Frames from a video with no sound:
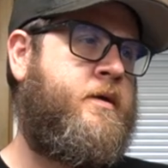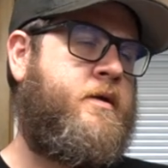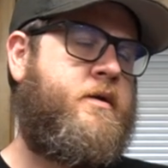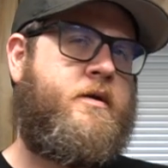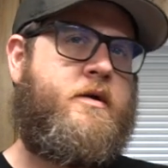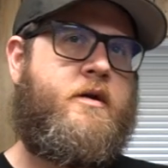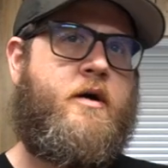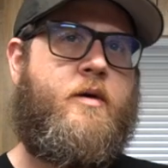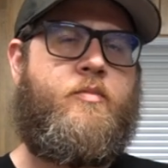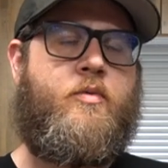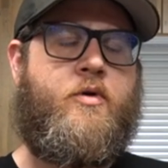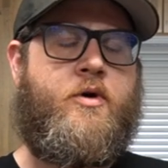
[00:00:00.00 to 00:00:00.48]

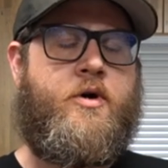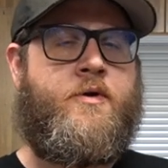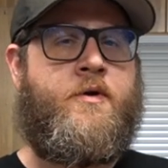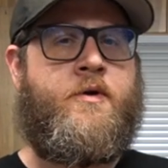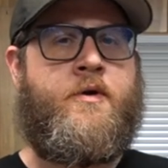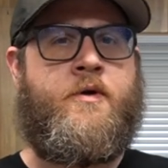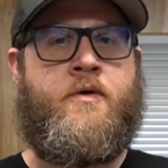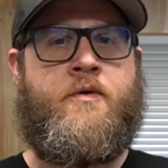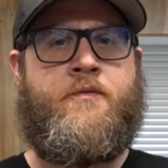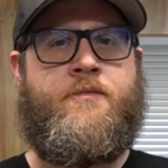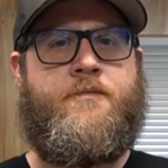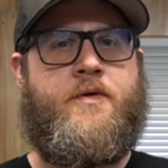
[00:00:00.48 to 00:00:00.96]
a couple
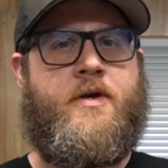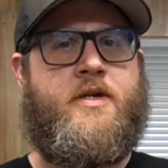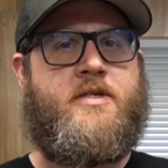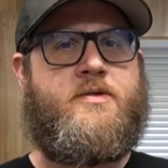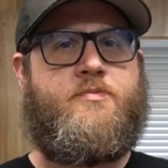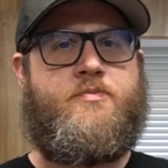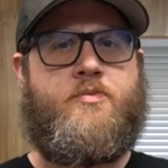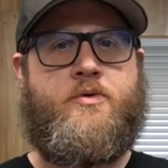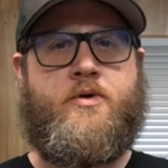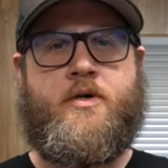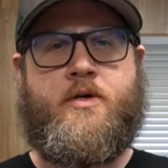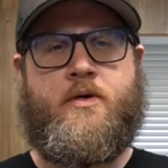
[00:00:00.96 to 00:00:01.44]
hundred on
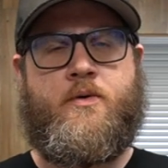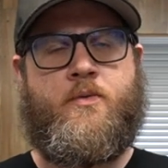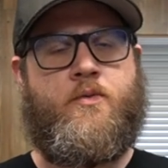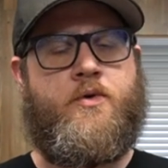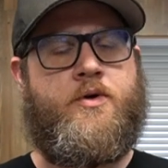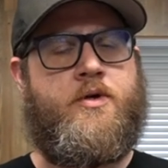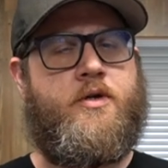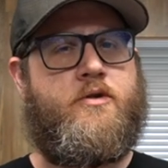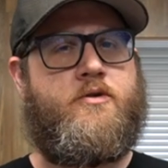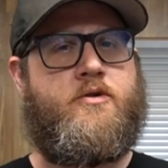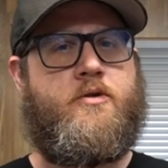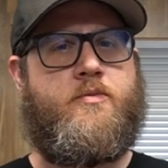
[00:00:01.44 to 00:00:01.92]
Facebook, and
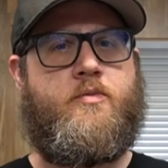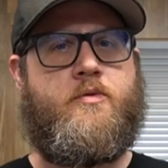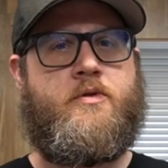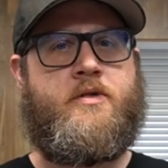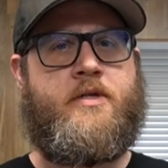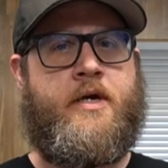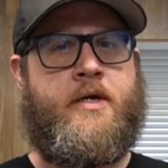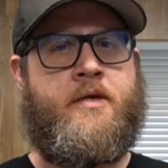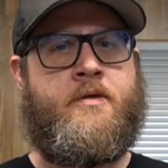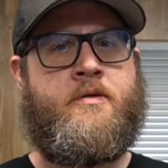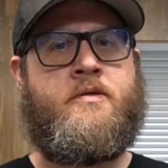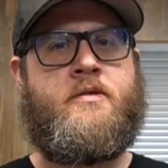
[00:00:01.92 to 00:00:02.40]
we'll hit triple
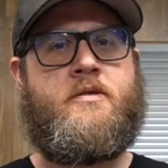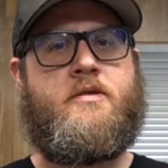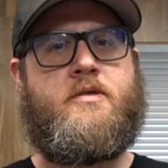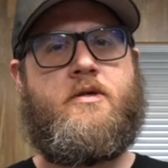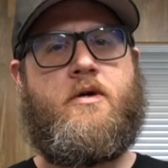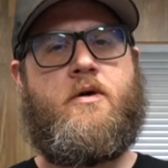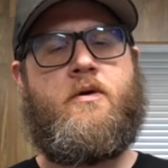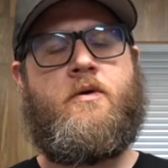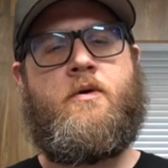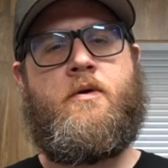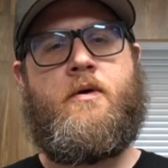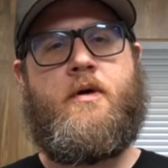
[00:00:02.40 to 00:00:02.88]
tens.
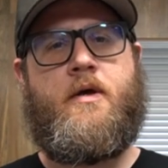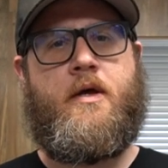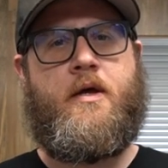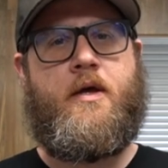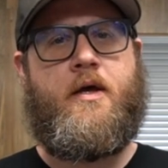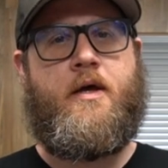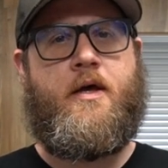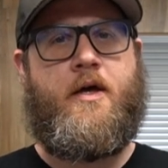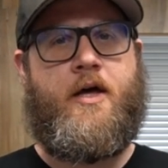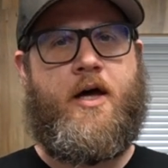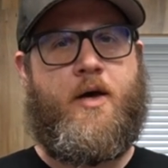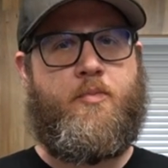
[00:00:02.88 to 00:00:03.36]
So
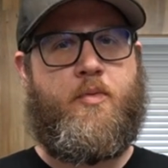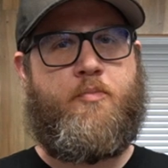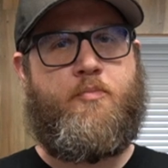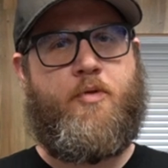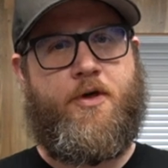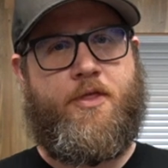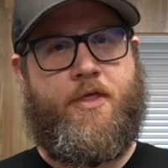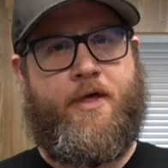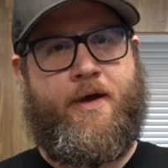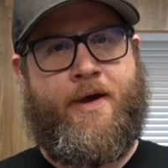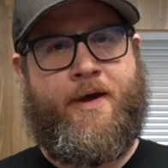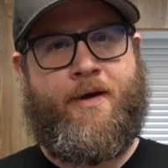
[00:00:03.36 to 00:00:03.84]
help a
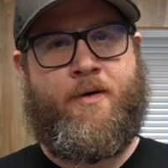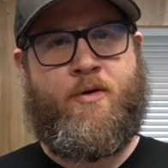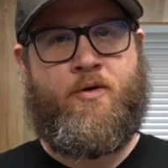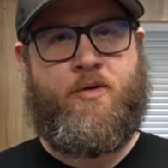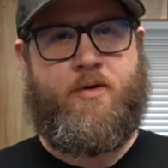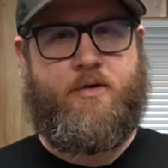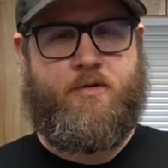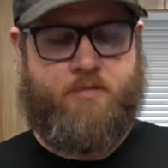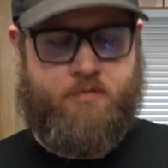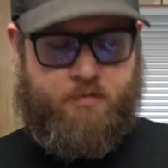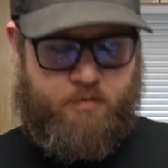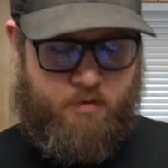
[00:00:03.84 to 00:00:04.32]
brother
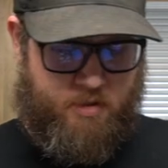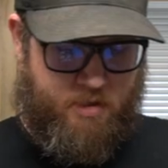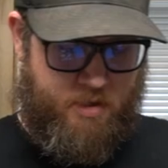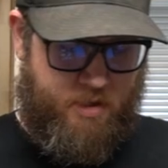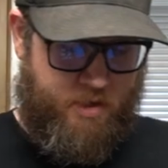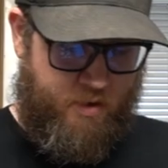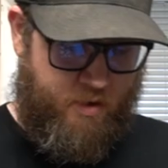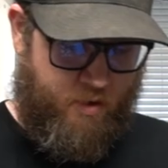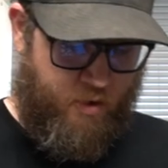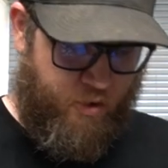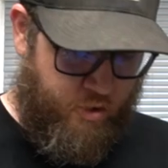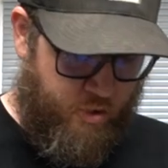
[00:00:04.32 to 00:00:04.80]
out.
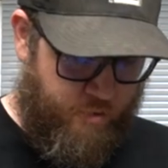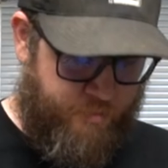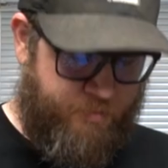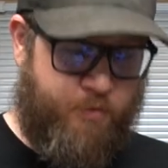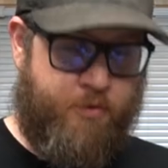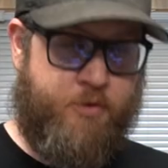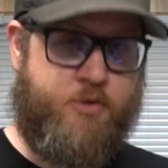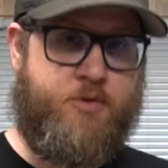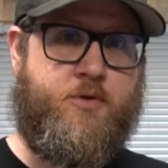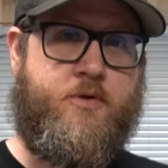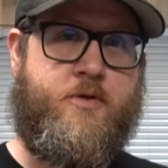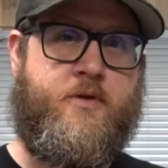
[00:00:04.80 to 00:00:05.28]
Hope
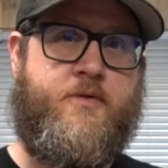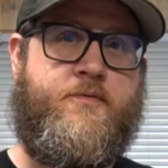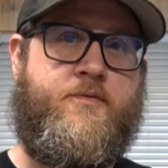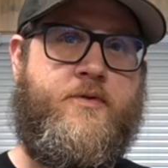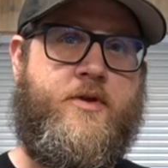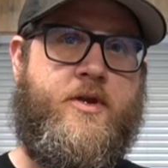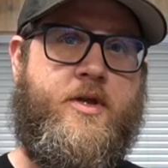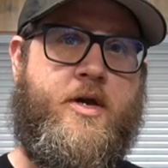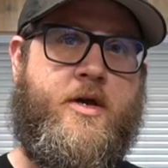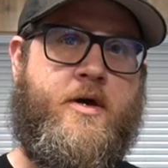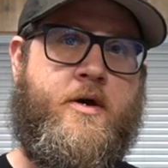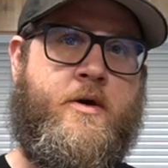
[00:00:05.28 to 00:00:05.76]
you enjoyed the
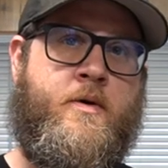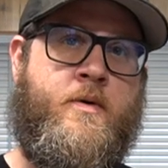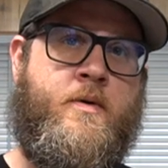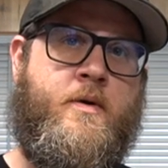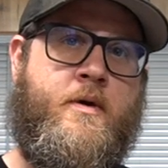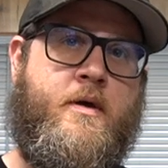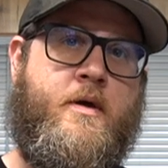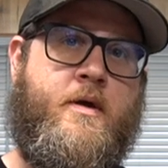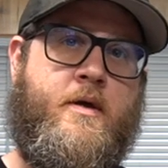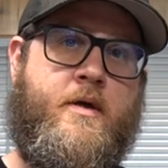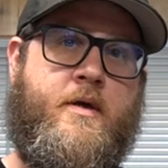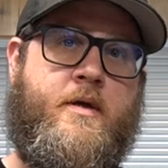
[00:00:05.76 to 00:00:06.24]

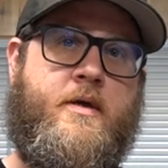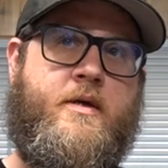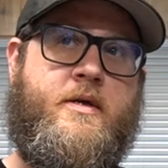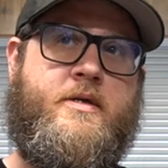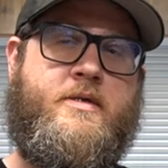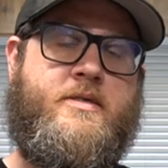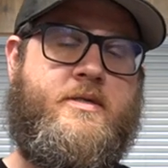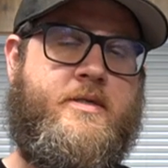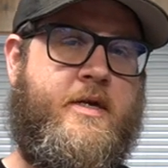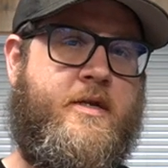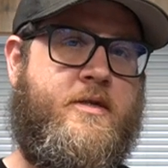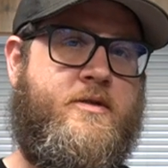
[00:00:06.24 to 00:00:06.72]
video.
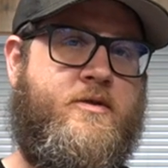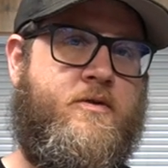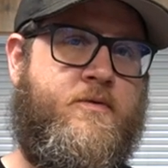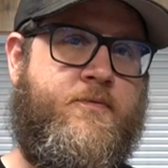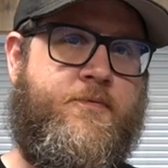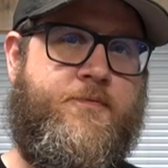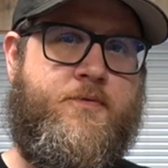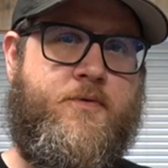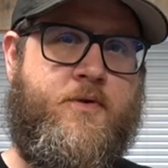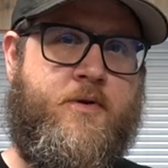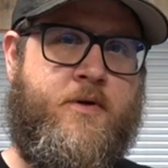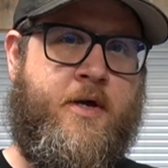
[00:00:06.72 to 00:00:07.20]
Stay
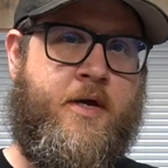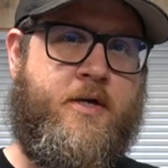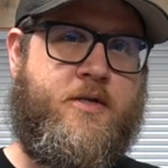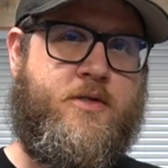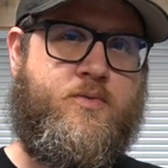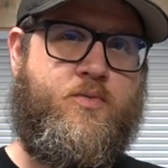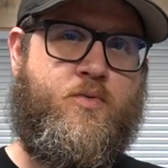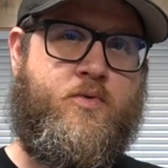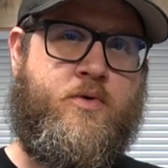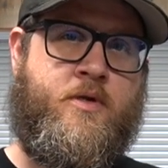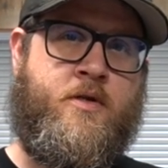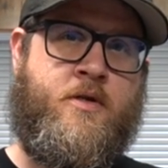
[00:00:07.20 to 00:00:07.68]
tuned for the
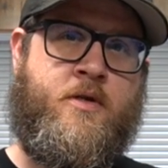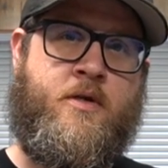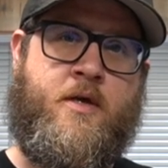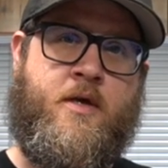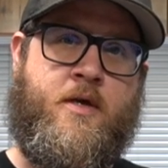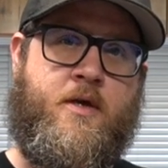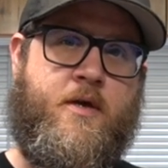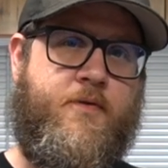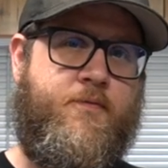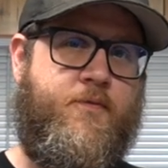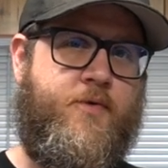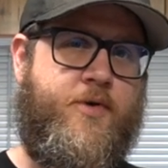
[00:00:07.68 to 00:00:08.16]
next one.
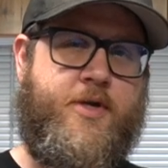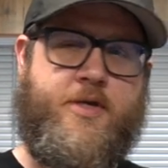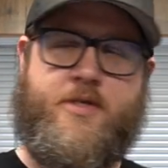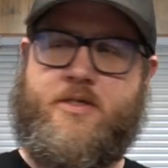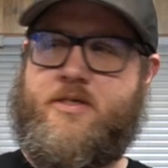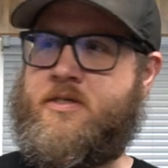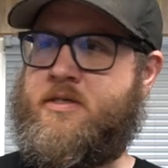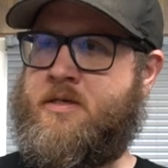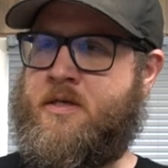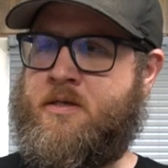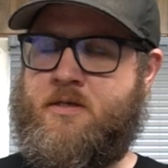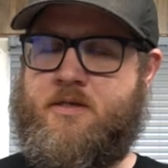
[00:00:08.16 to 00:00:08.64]
If we hit
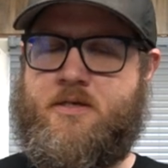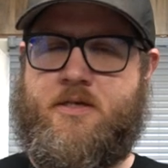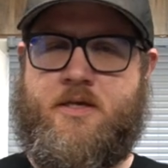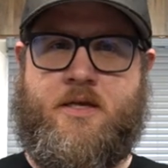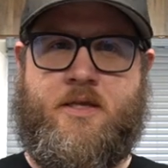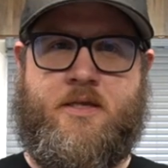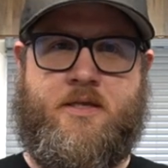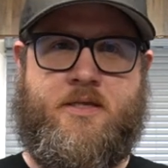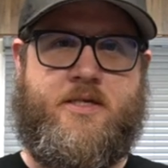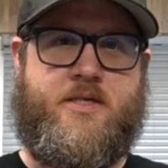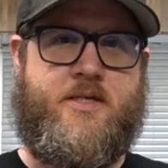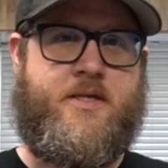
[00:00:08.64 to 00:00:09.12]

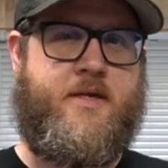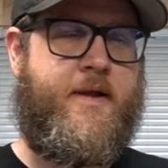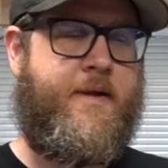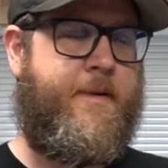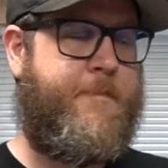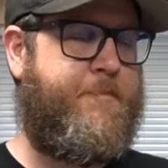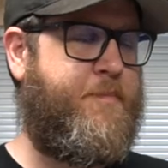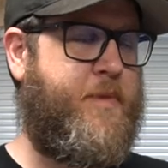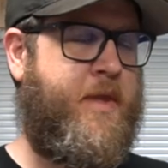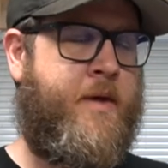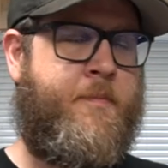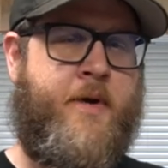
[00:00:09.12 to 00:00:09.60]
sunsets,
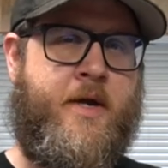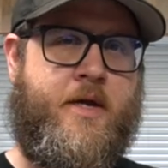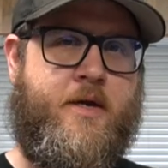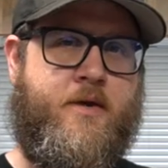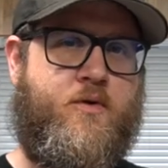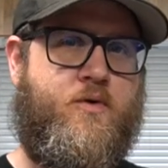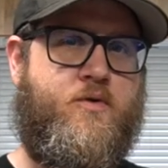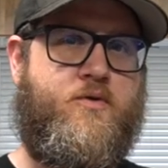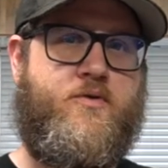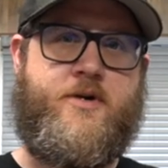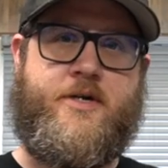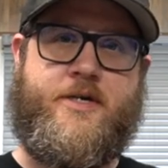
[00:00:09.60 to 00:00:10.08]
I might
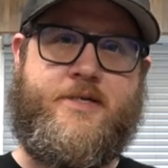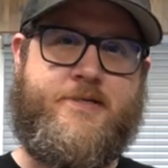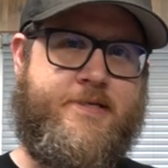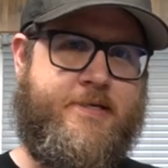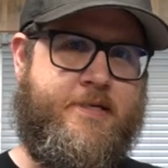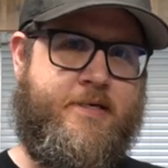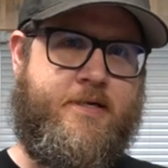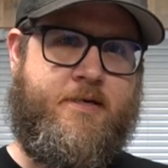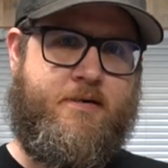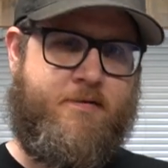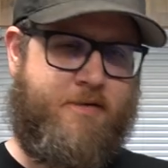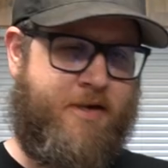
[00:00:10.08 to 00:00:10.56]
go crazy.